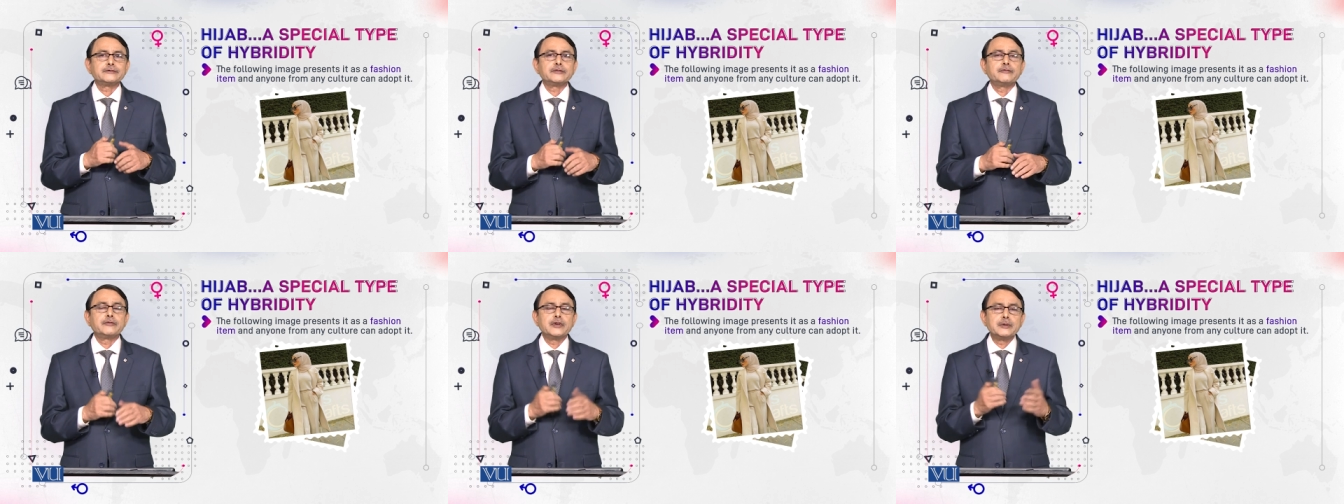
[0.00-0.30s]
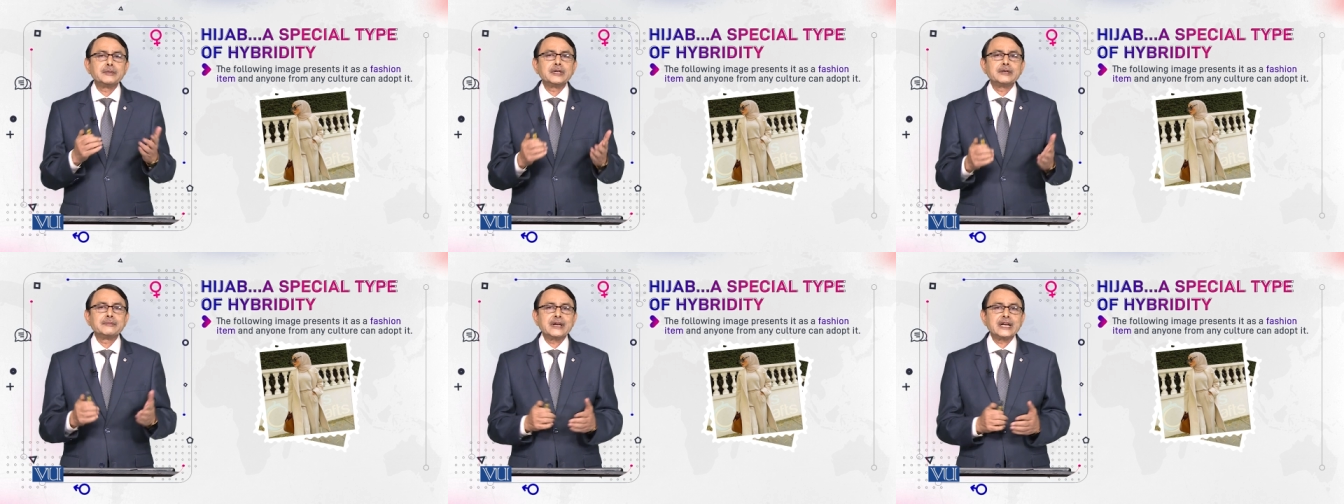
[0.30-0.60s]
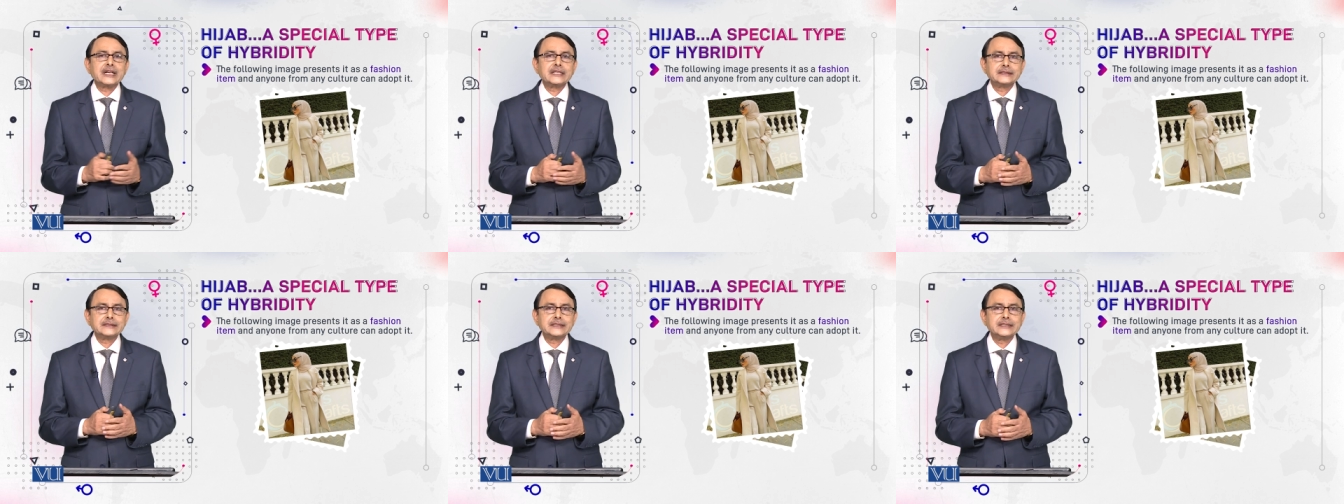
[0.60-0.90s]
Women
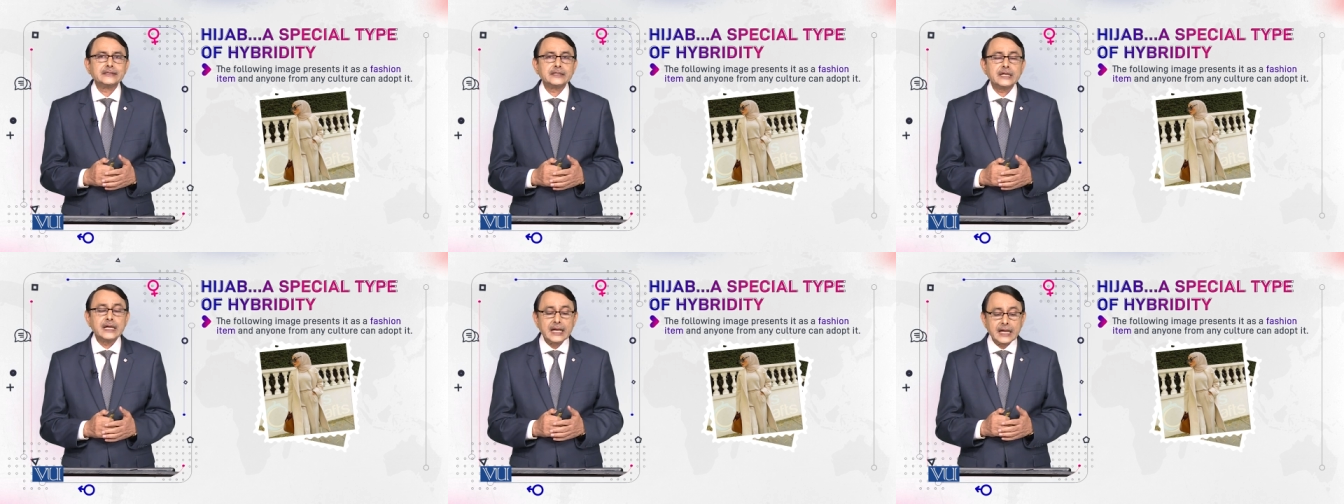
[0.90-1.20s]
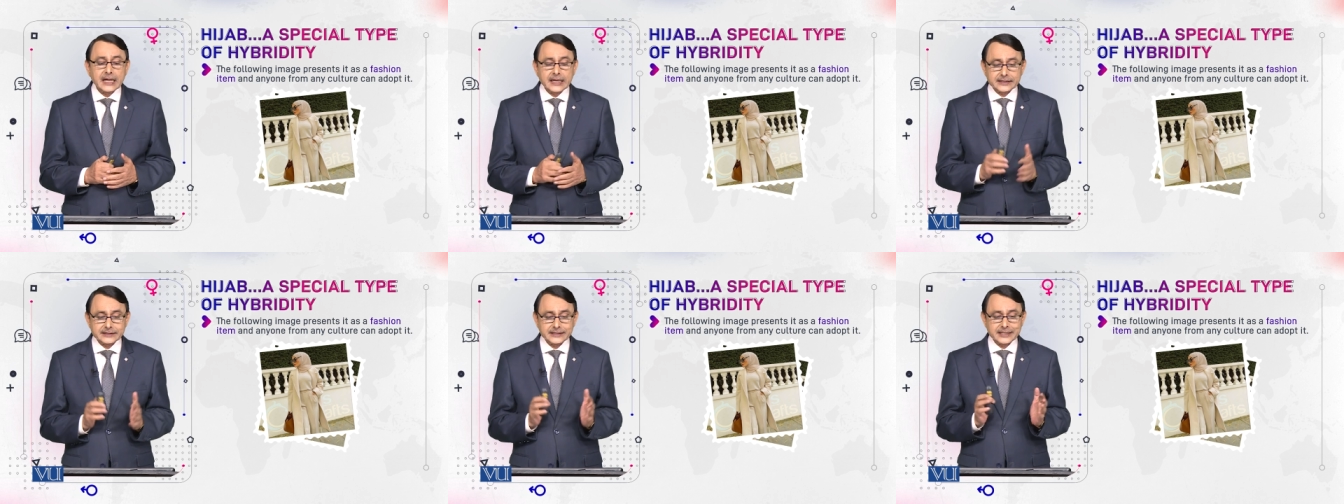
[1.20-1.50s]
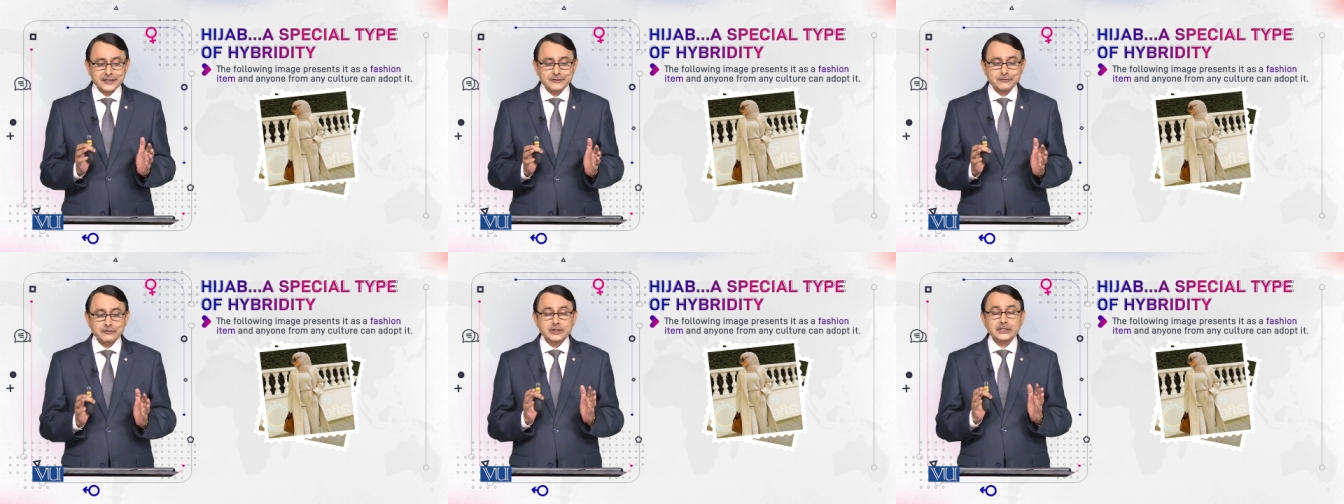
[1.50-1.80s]
magazine
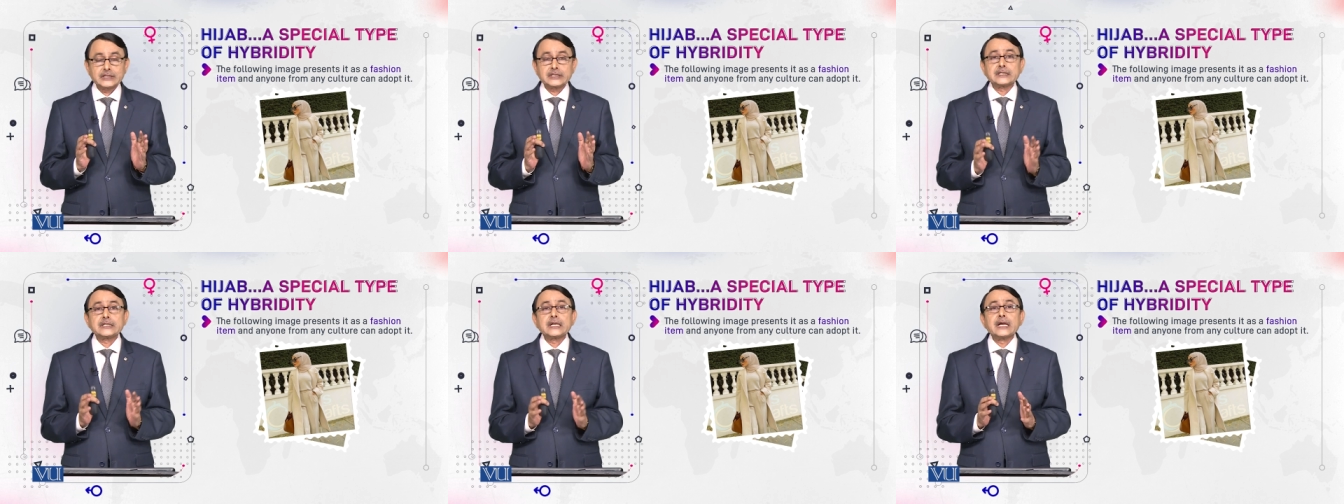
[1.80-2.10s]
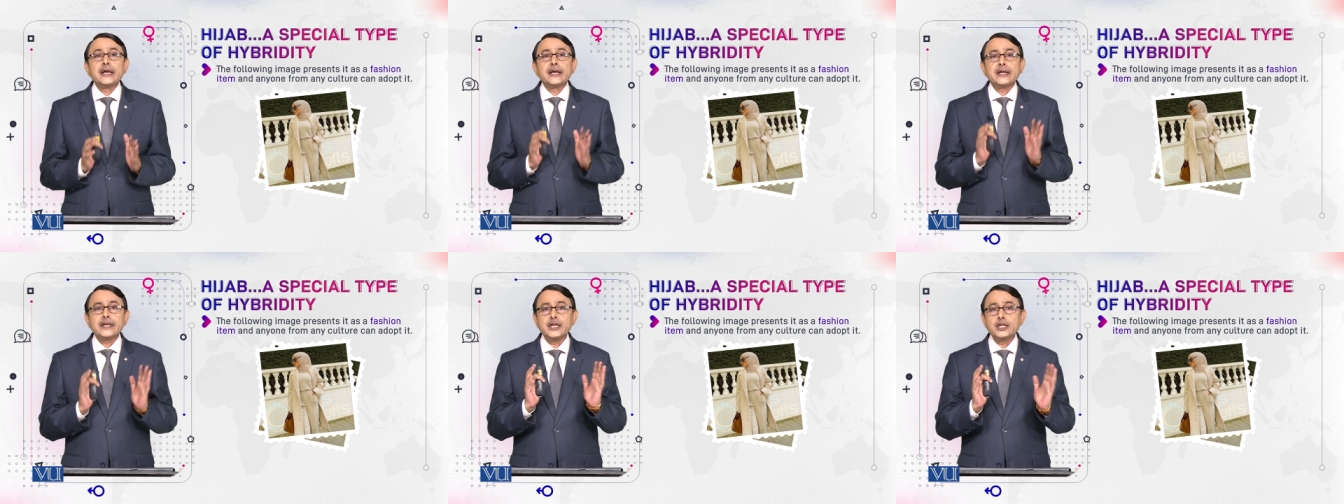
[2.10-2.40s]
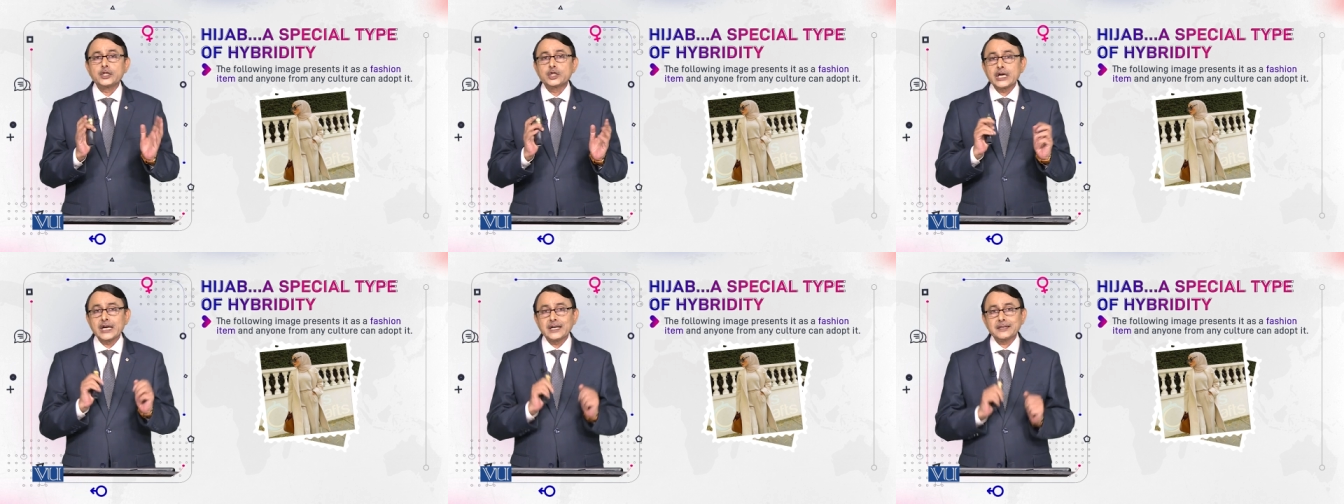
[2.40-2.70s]
that was
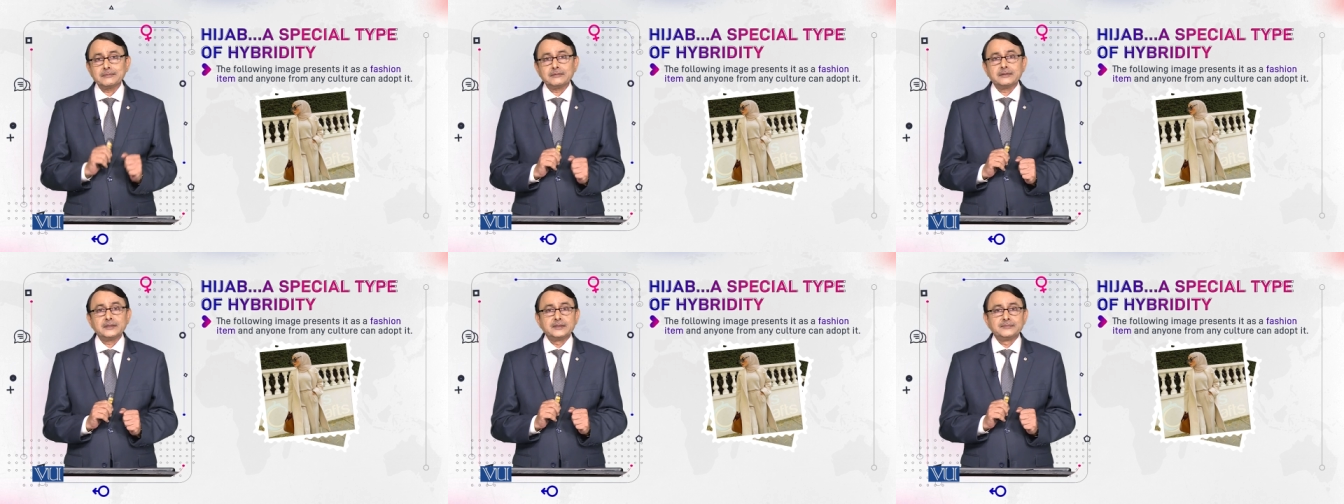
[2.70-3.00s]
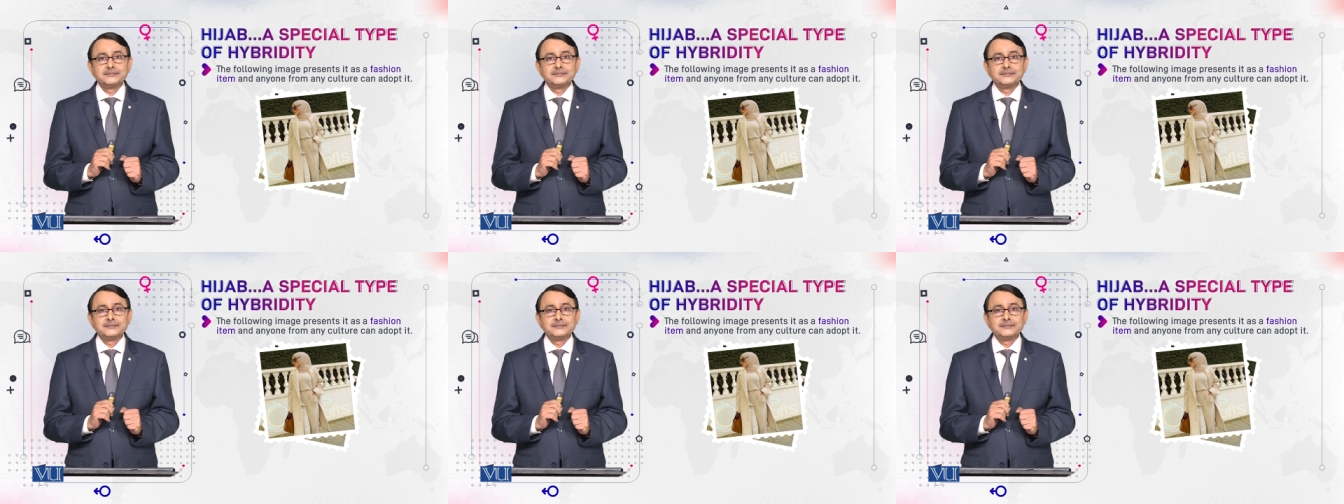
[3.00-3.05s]
hijab.